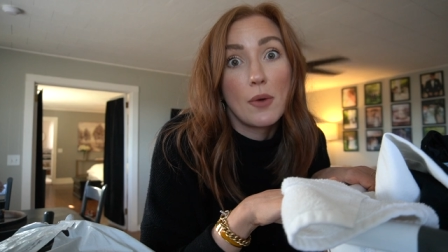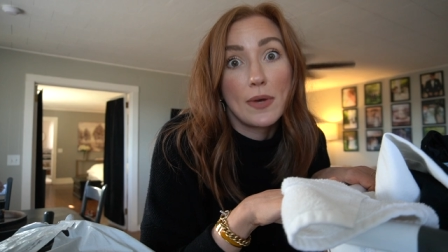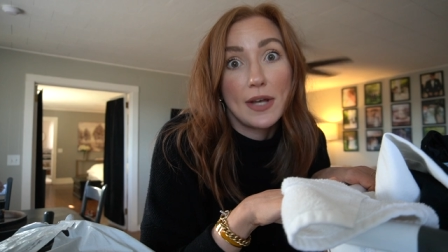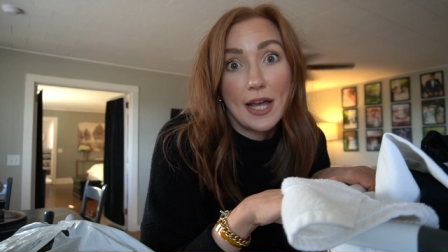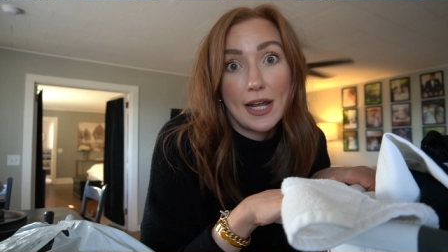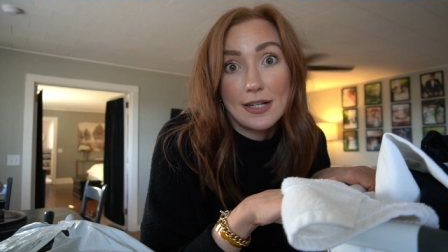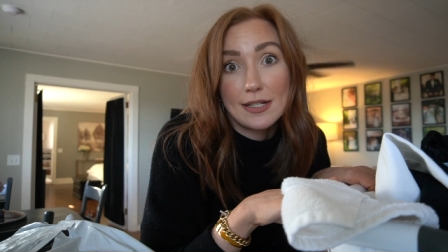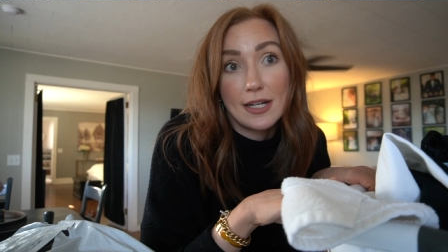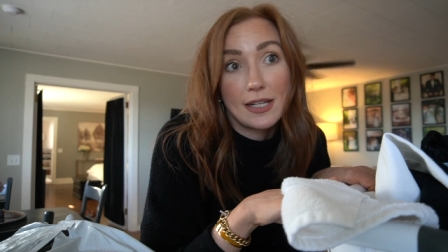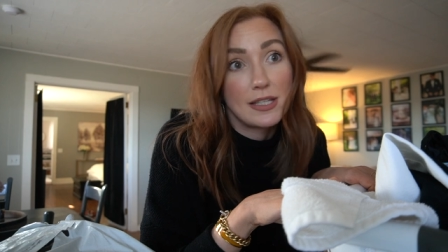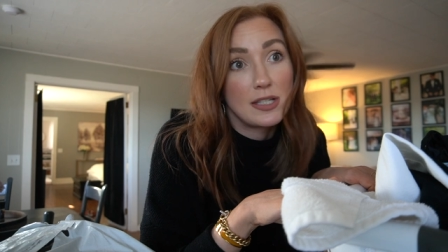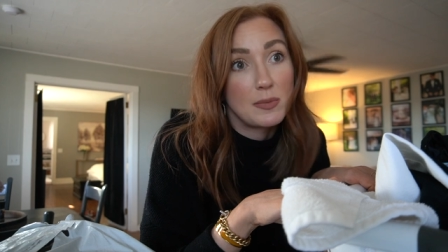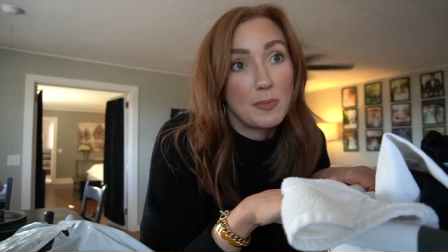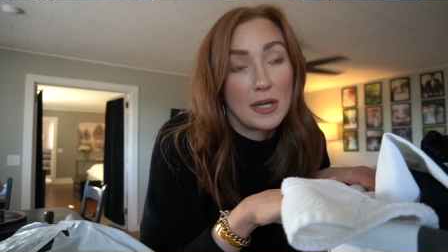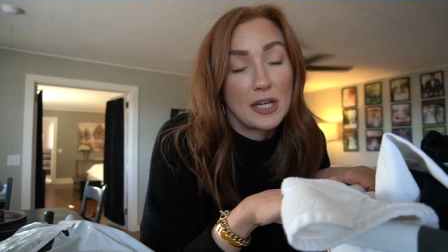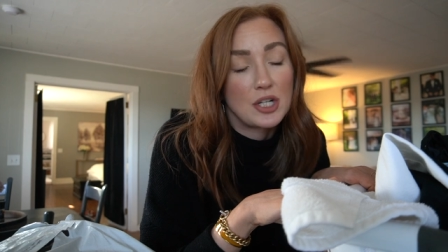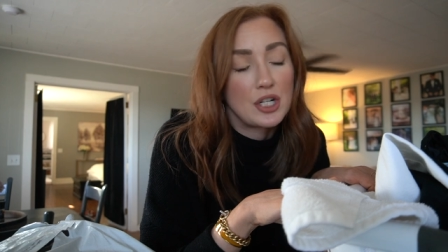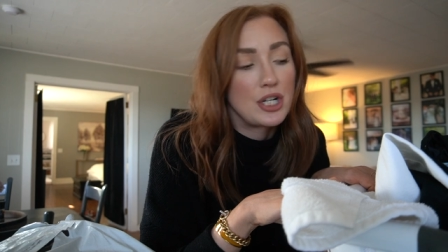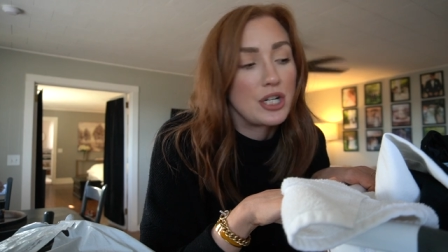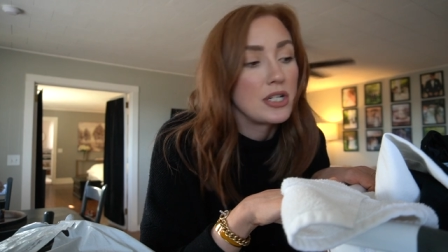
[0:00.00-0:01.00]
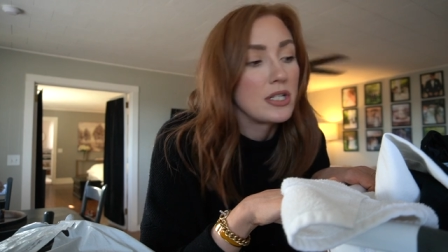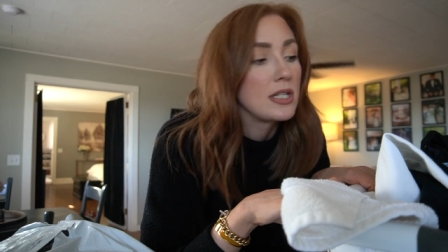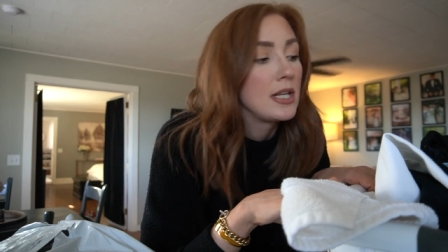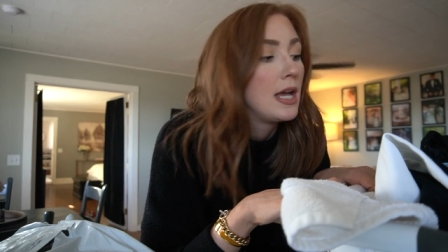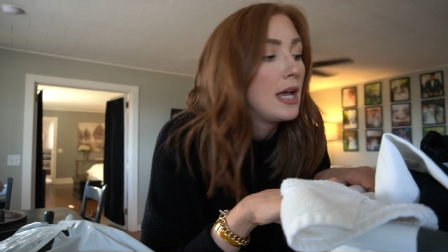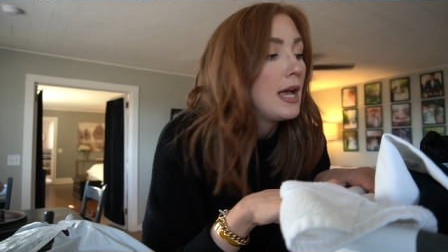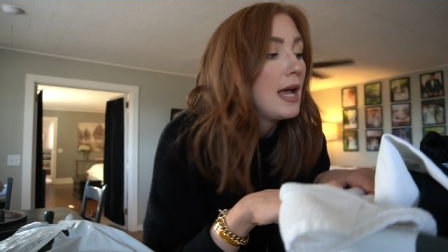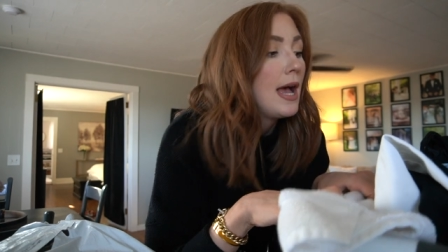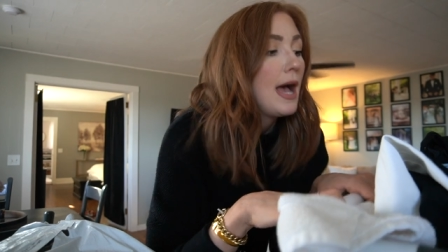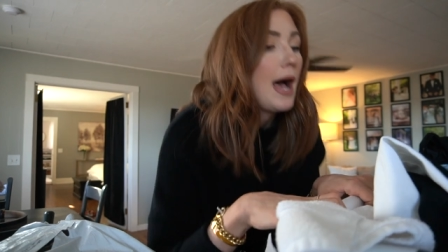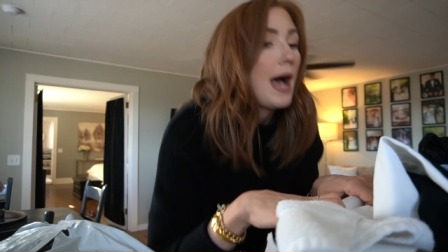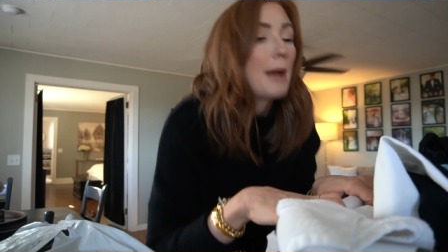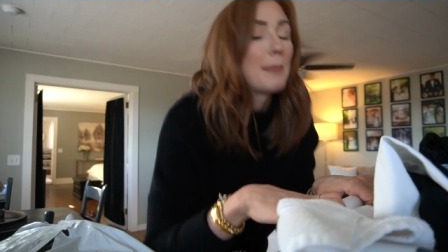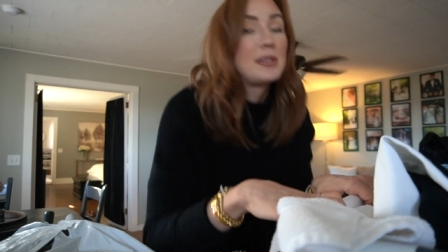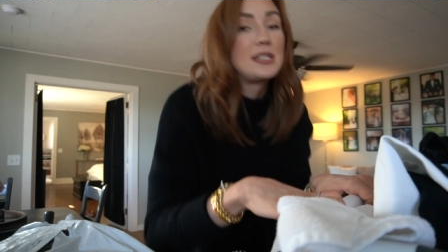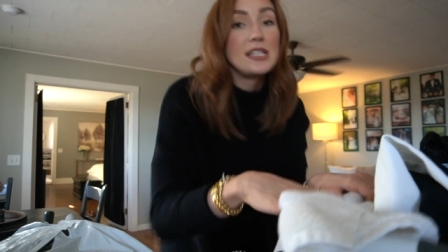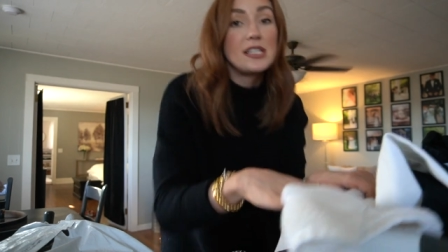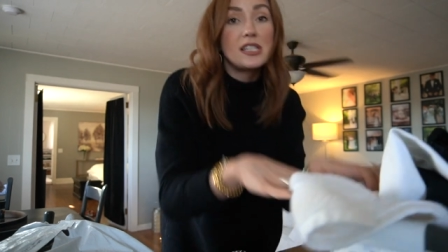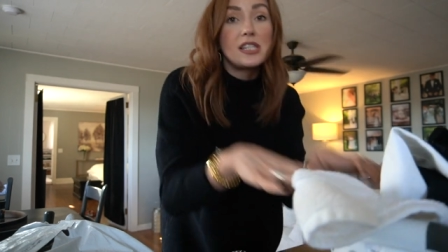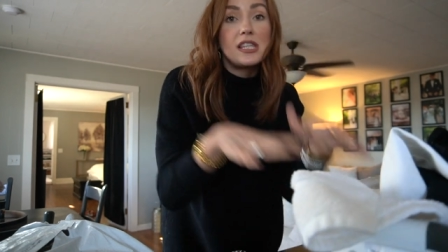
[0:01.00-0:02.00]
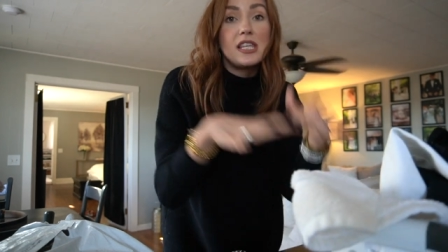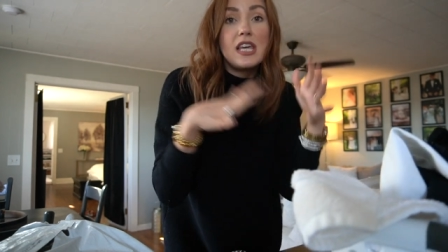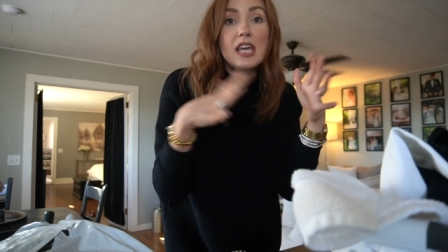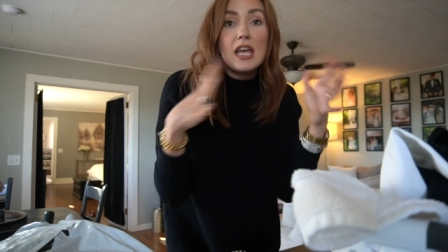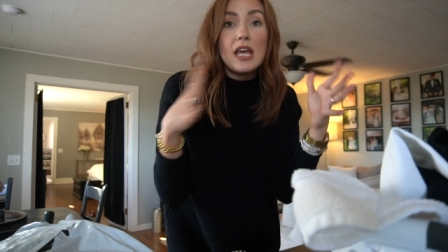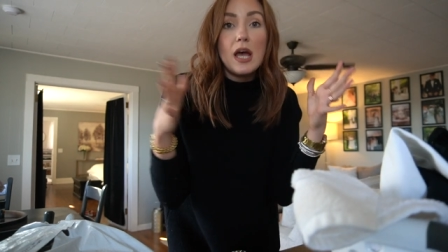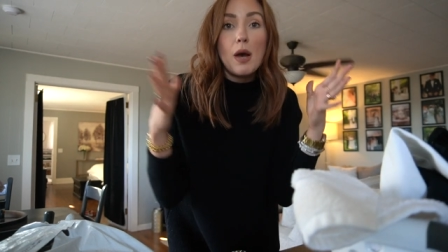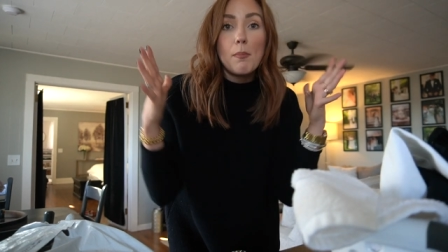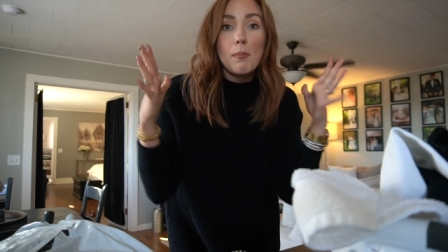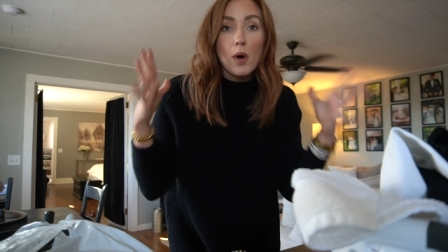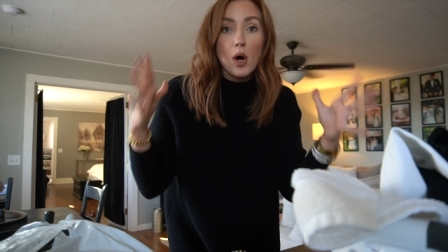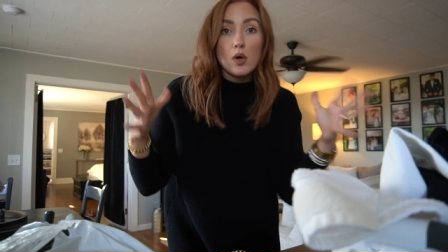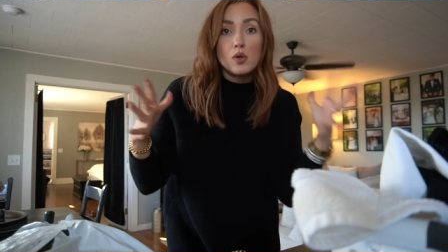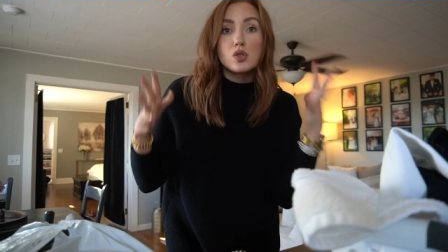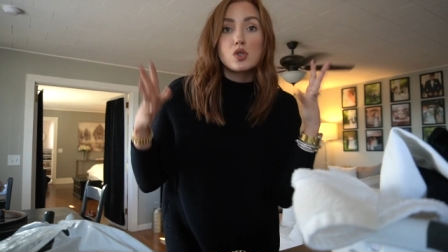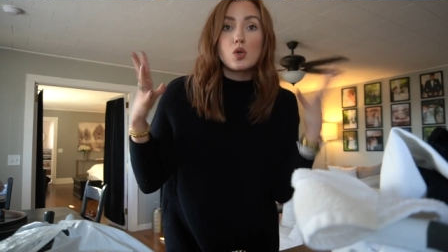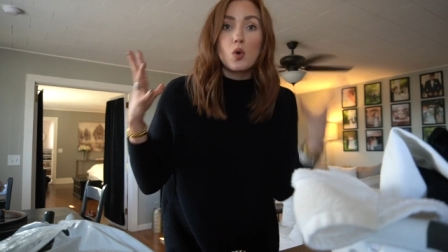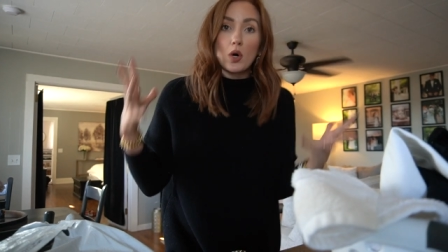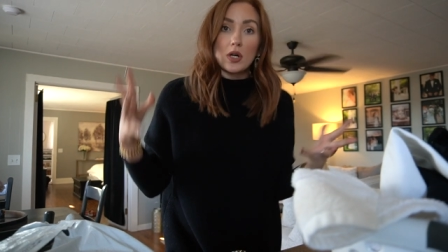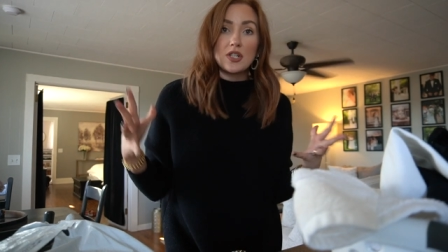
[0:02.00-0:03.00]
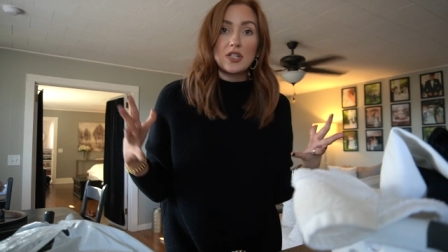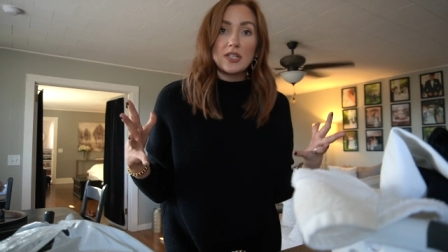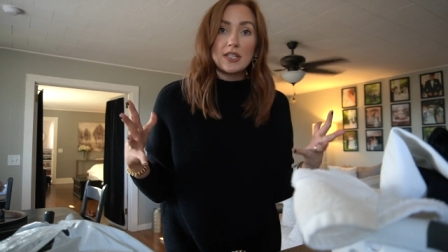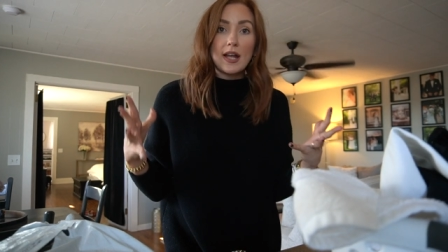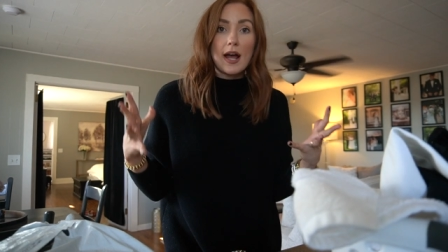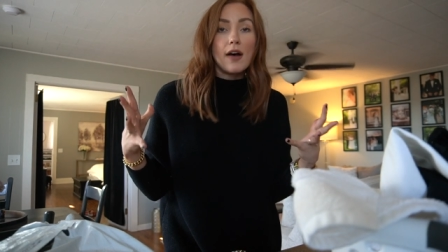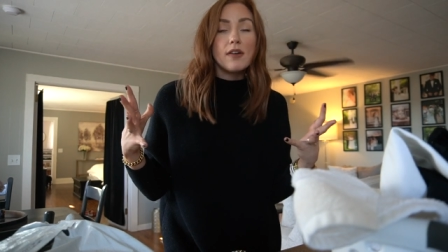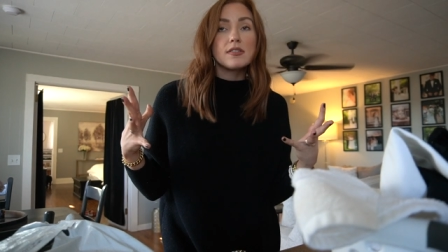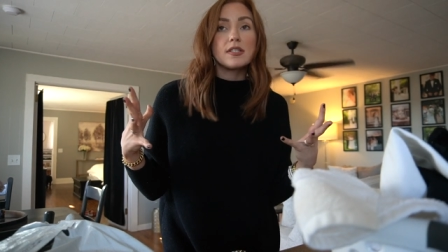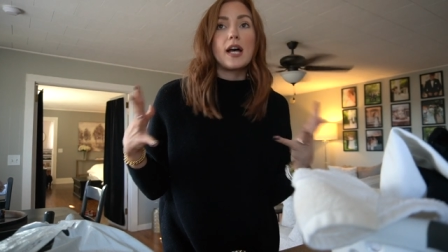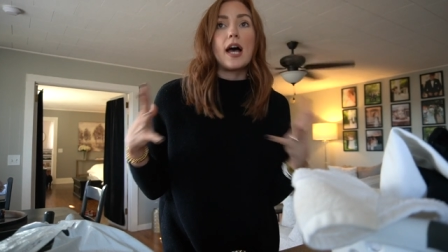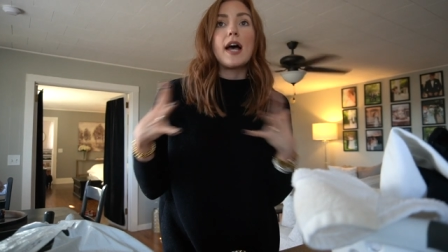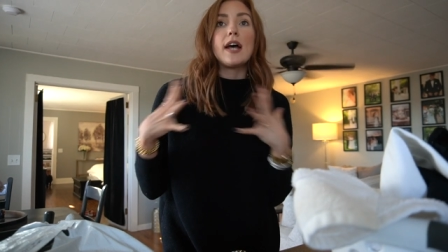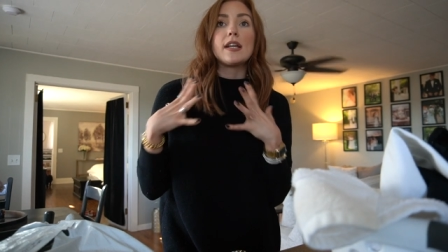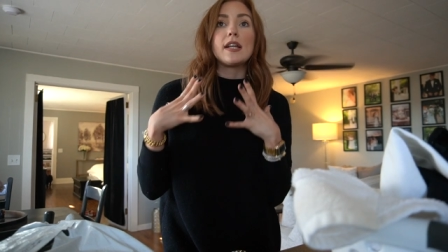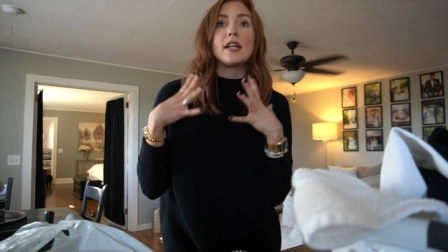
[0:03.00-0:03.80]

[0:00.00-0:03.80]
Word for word: We gotta take these pictures. Um, cause it's the most gorgeous day outside,